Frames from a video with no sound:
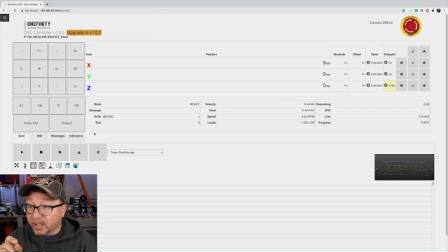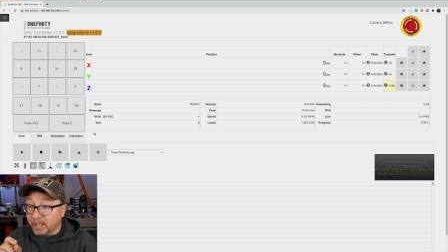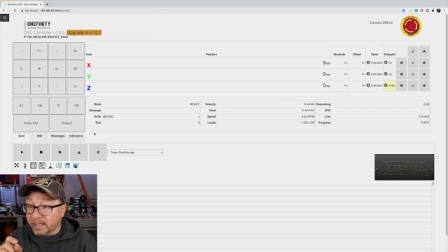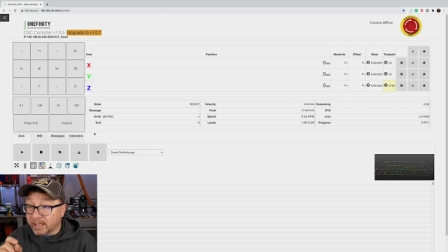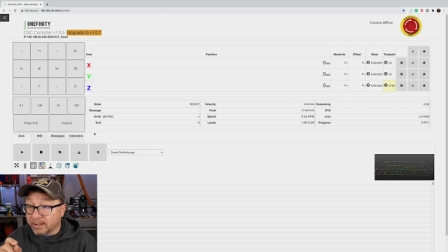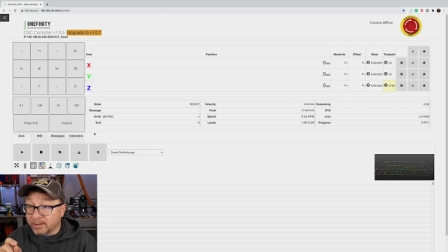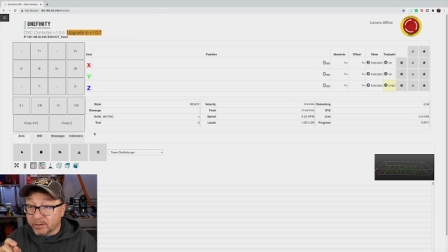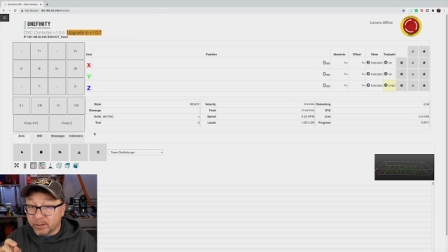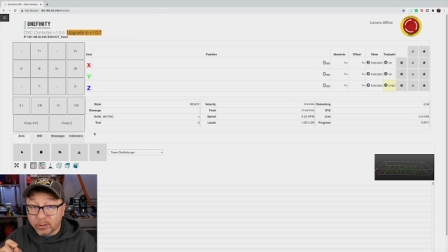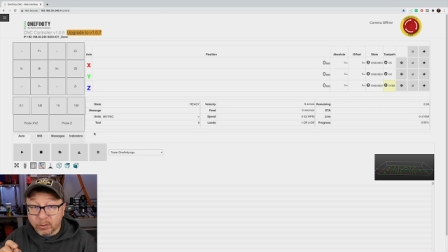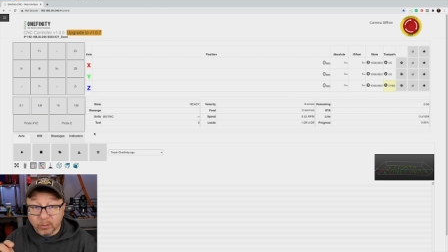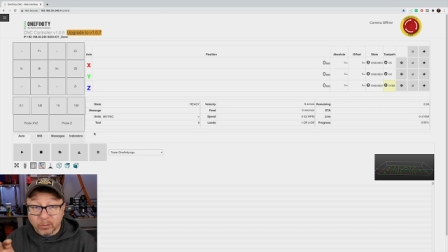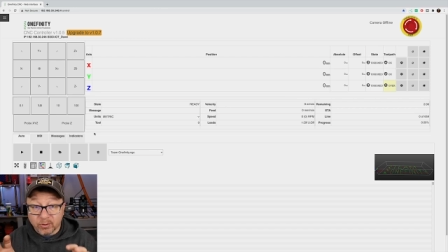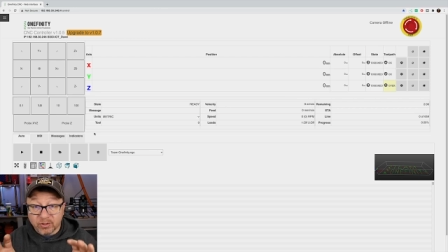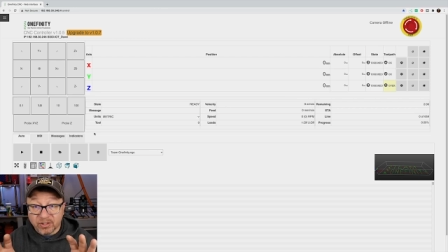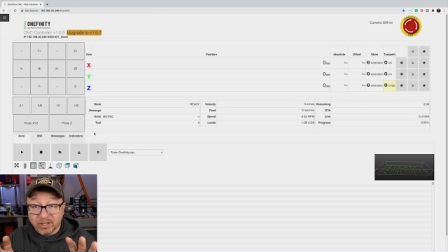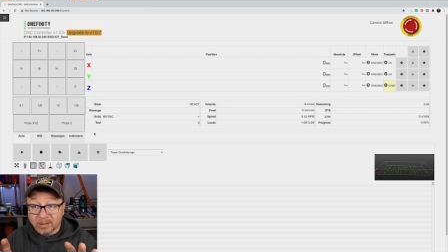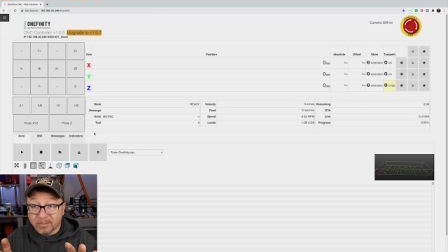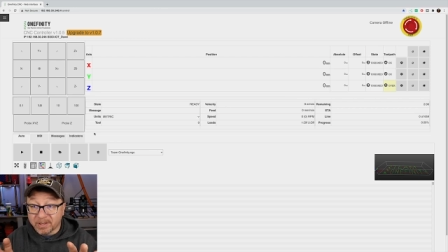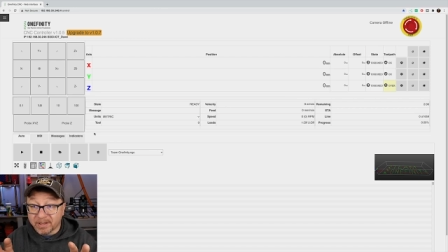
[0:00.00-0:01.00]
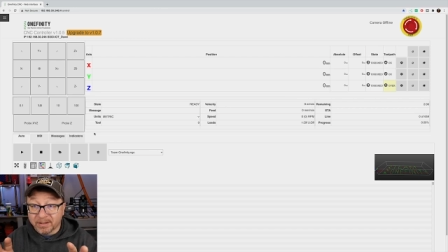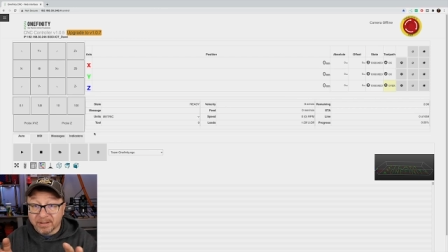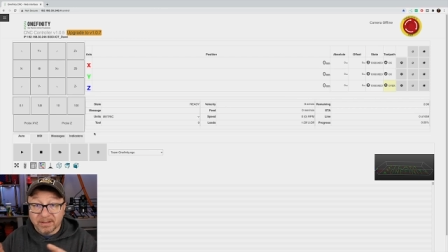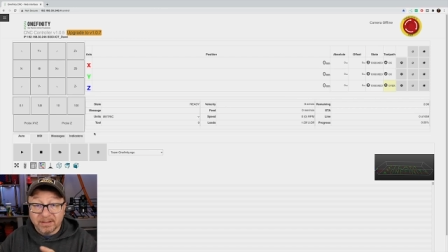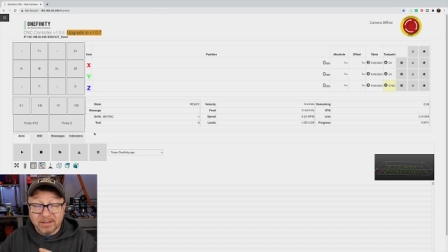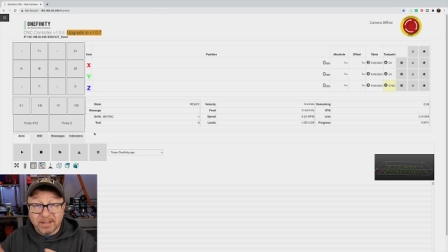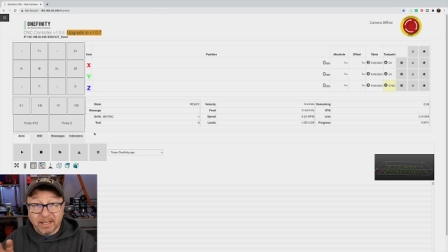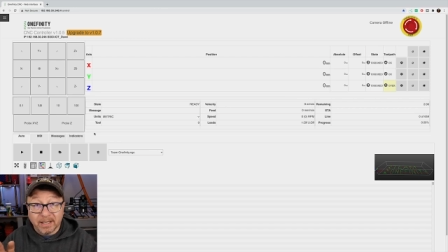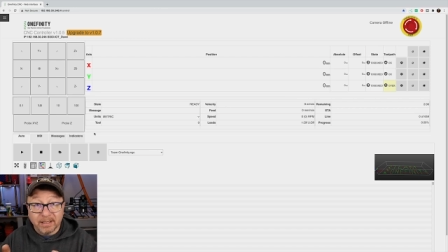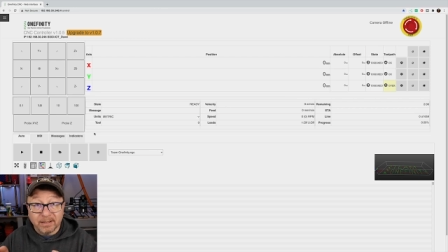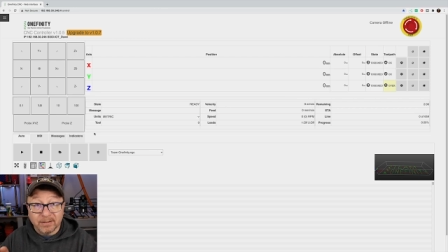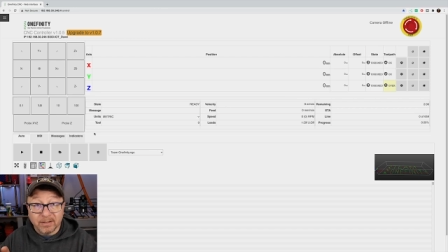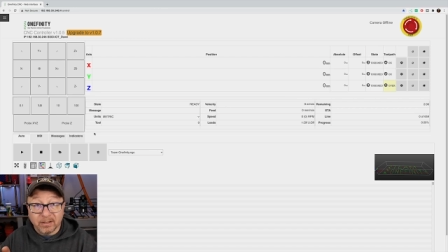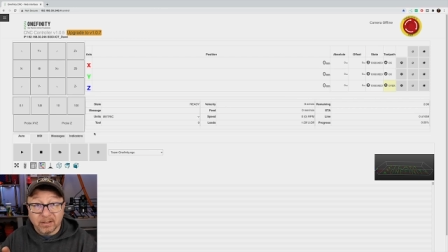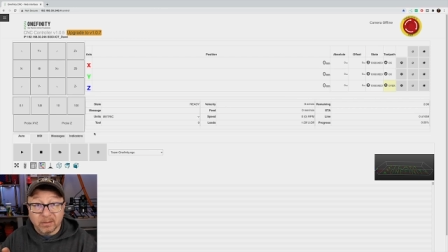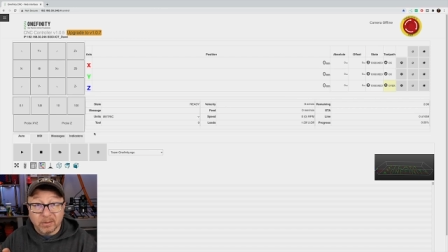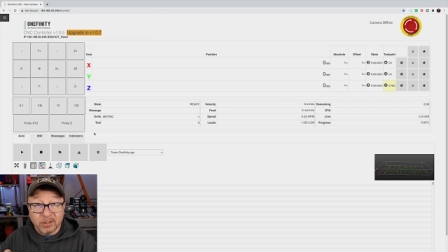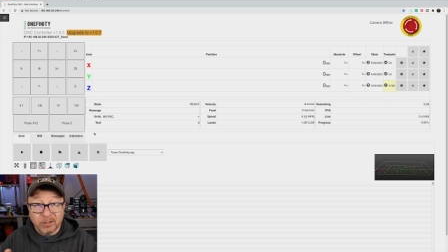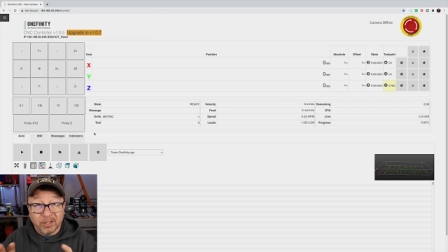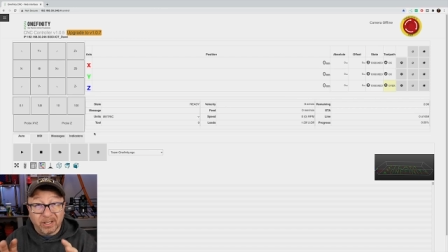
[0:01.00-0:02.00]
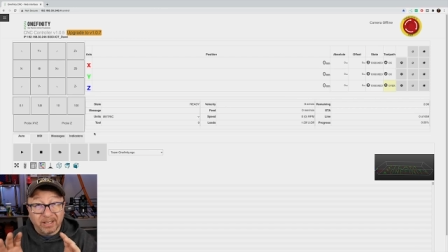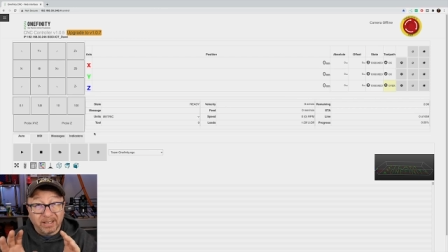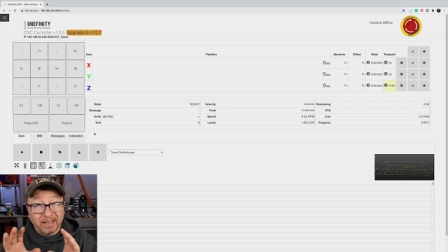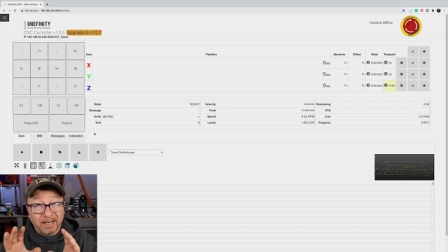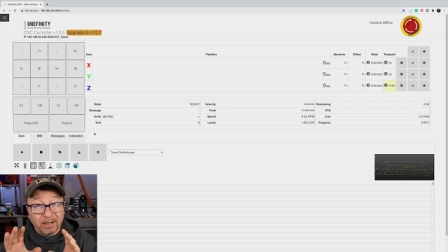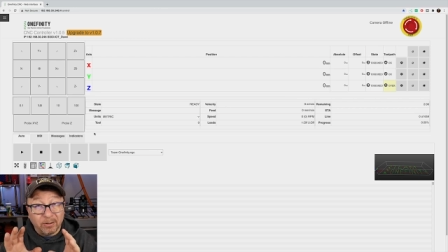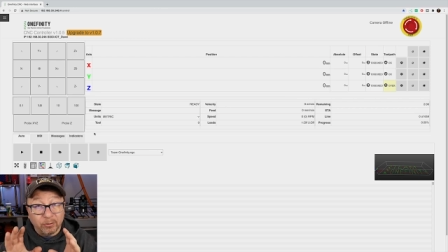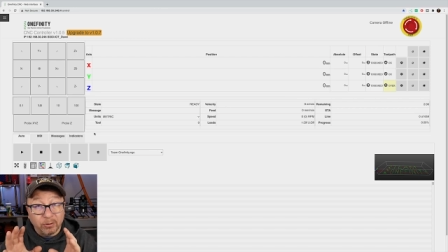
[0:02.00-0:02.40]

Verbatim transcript: into some of the settings in the machine and I'll